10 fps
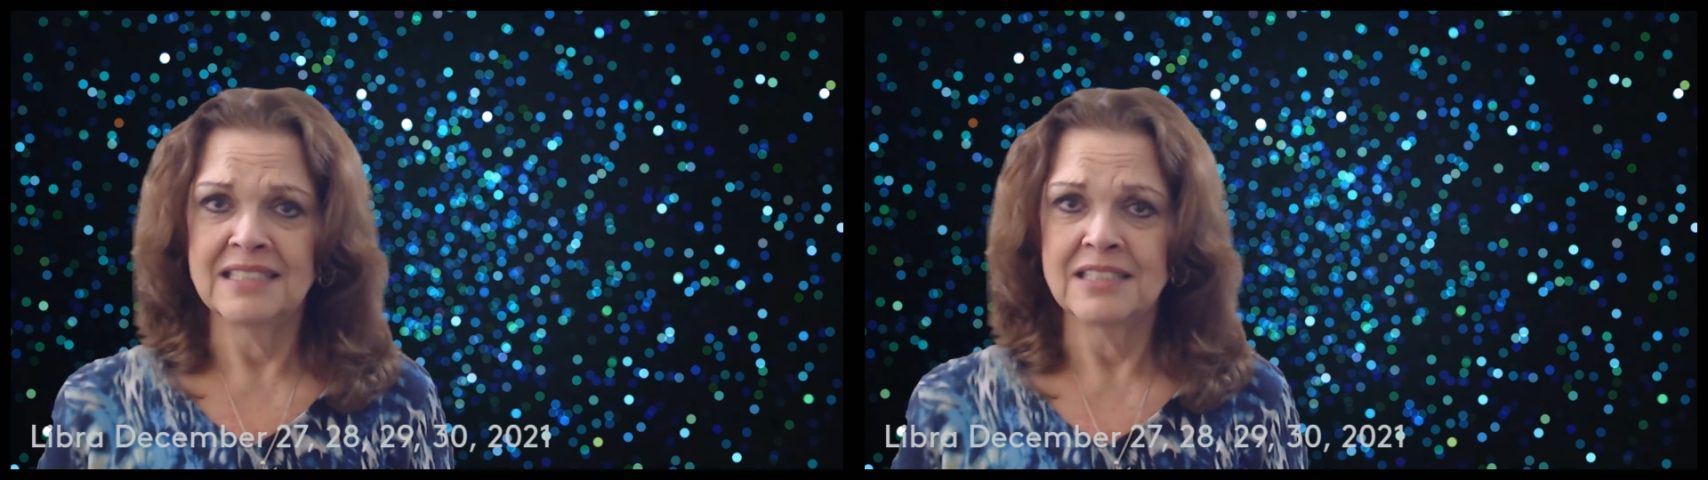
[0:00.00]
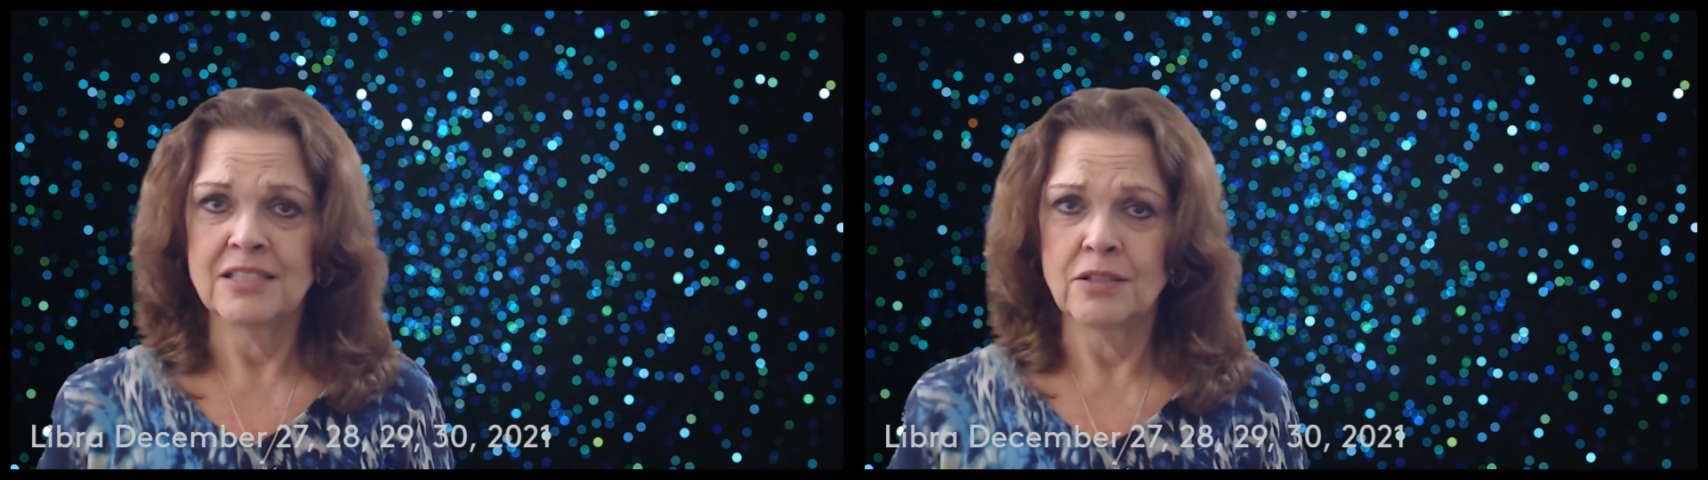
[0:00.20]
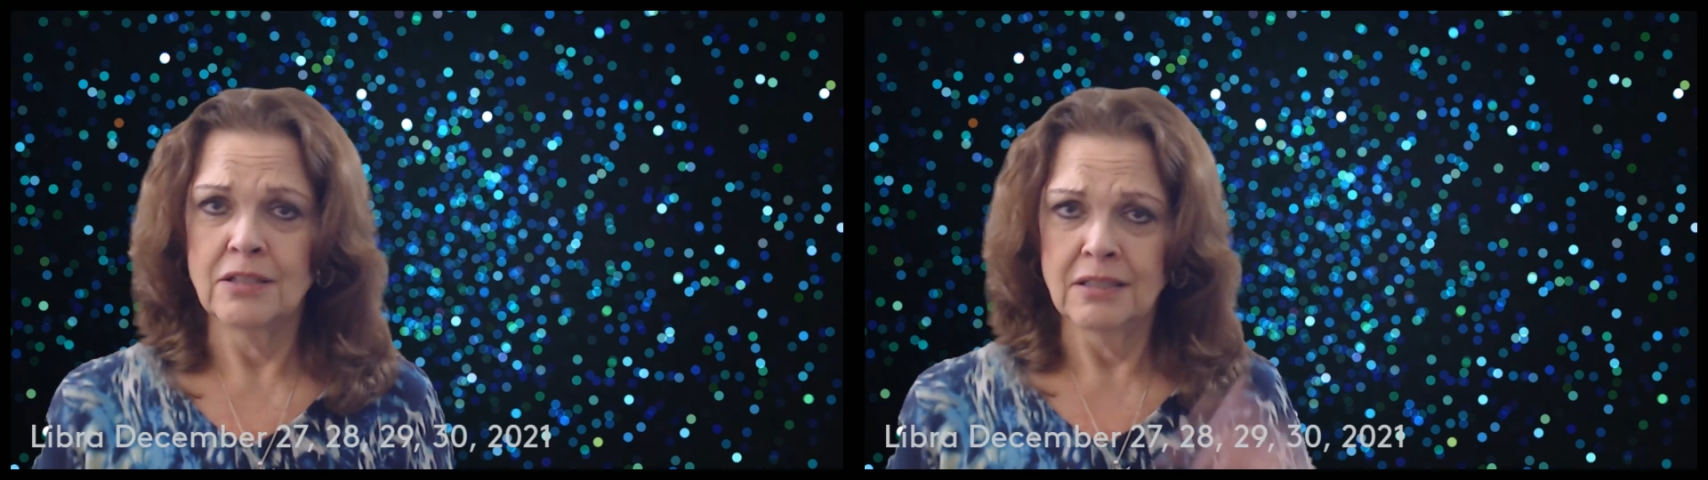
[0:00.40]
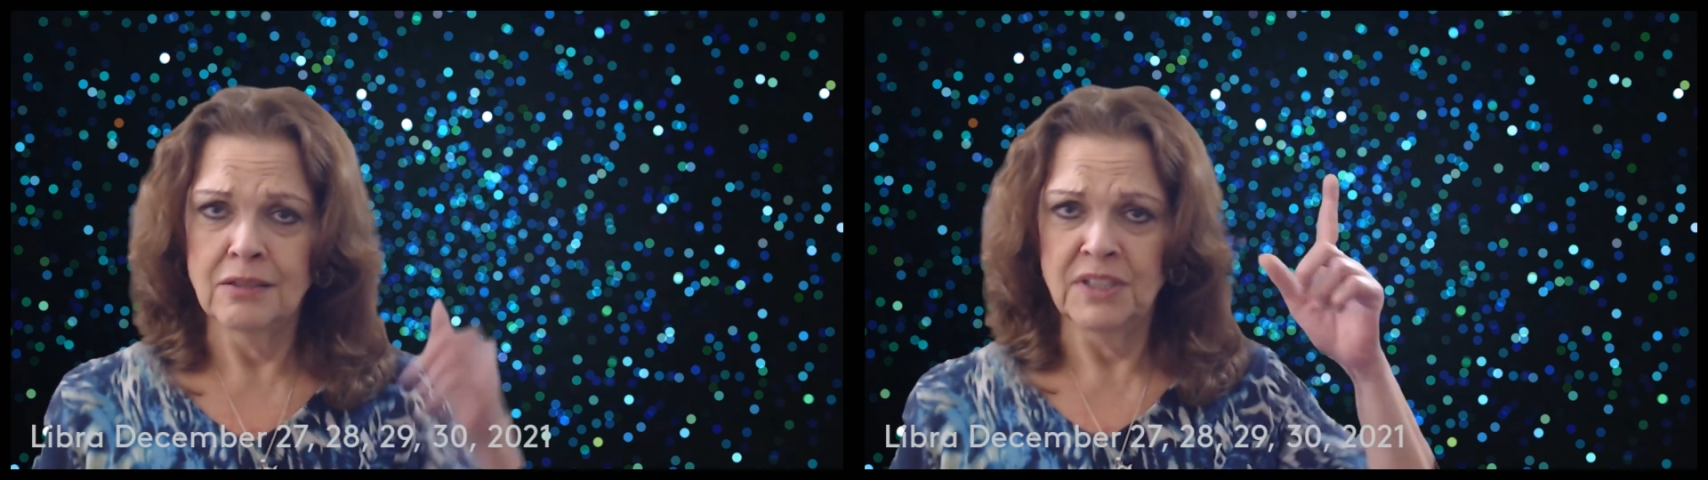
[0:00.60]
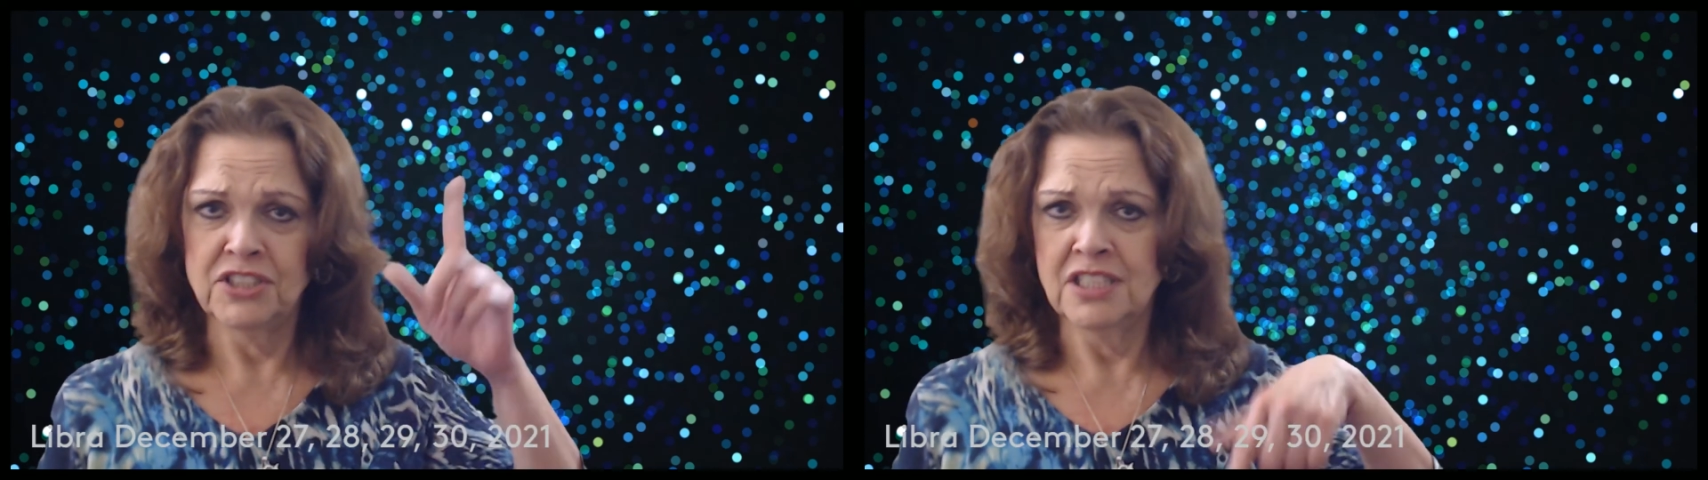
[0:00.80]

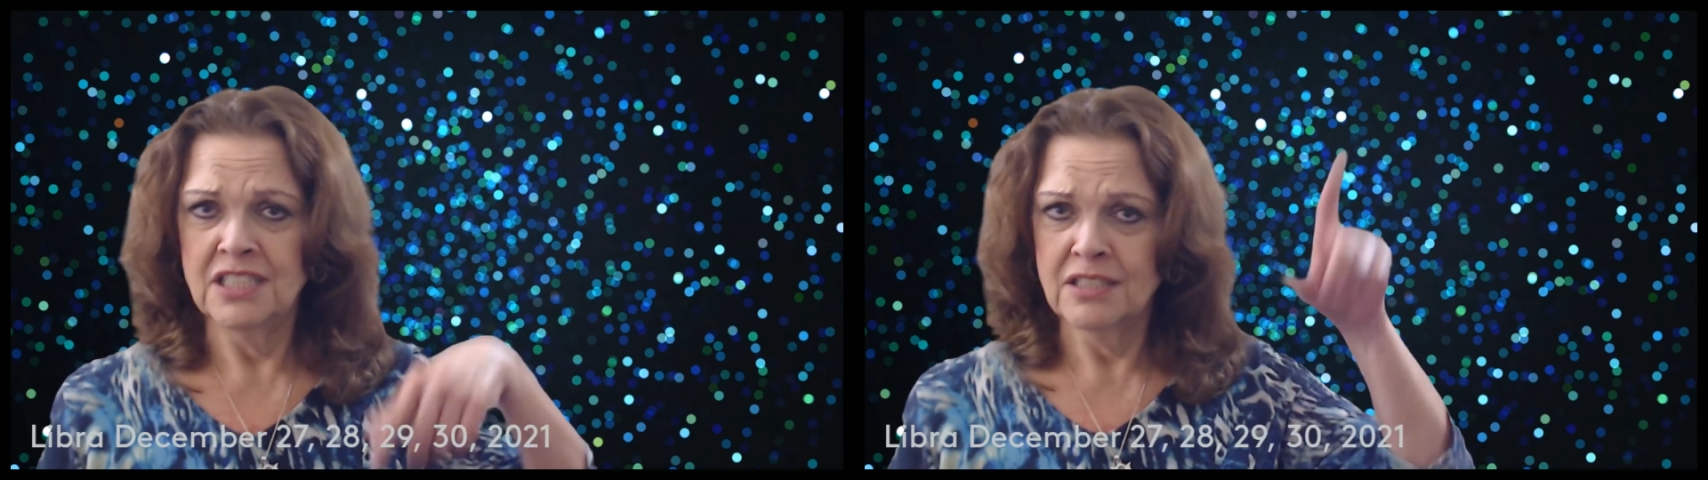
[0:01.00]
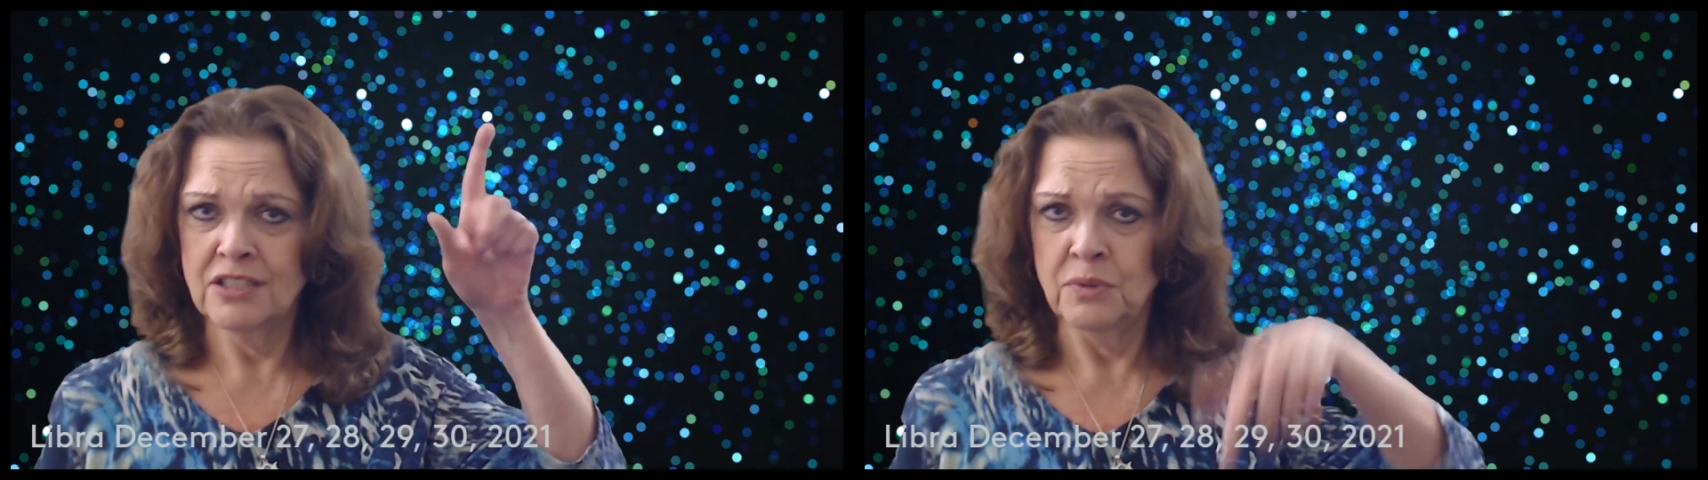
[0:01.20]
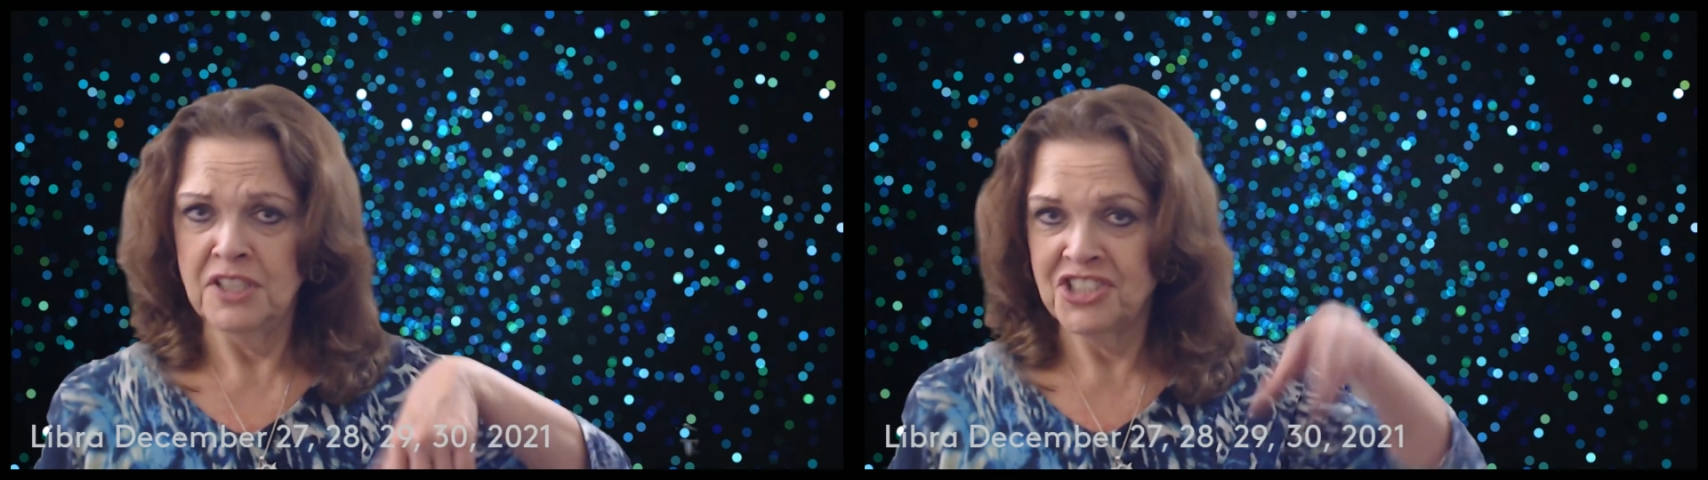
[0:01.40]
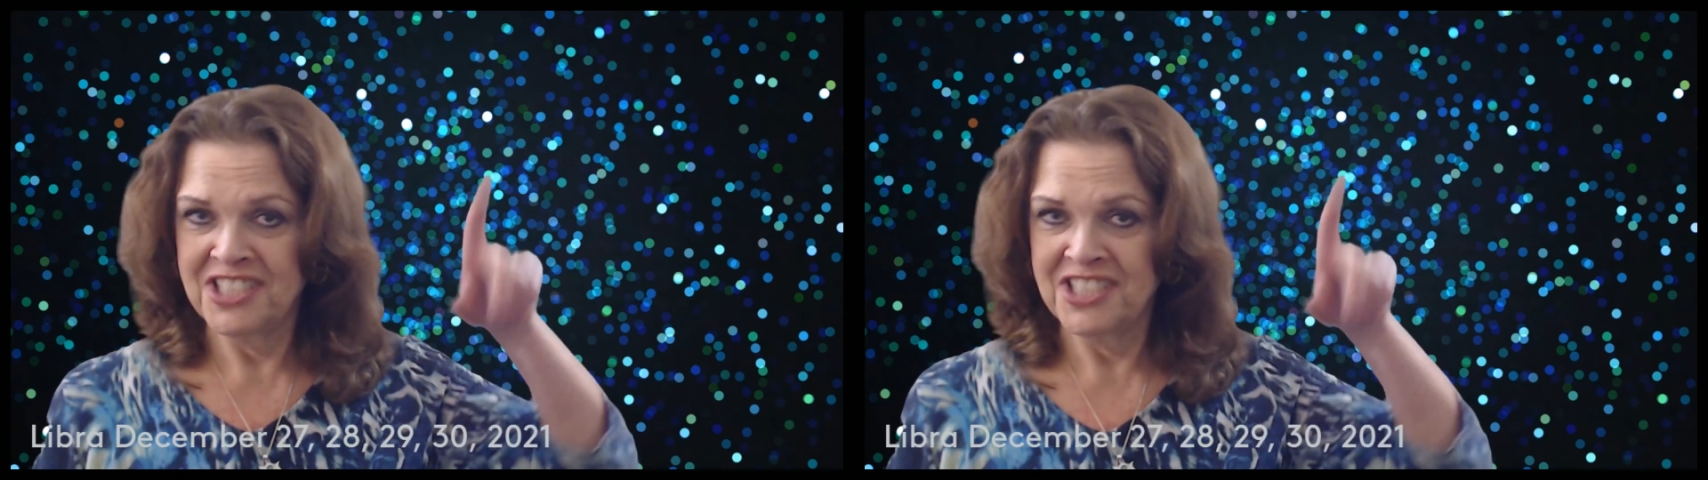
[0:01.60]
switch is switched.